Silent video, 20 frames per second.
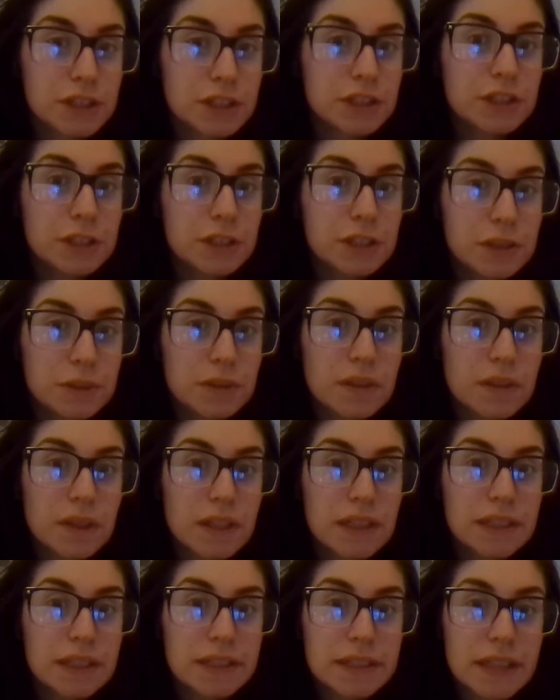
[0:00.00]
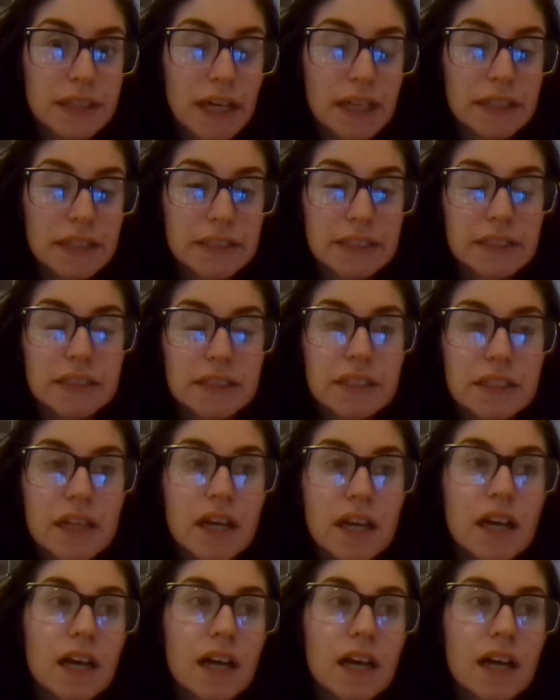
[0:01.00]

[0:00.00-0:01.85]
to do in Texas.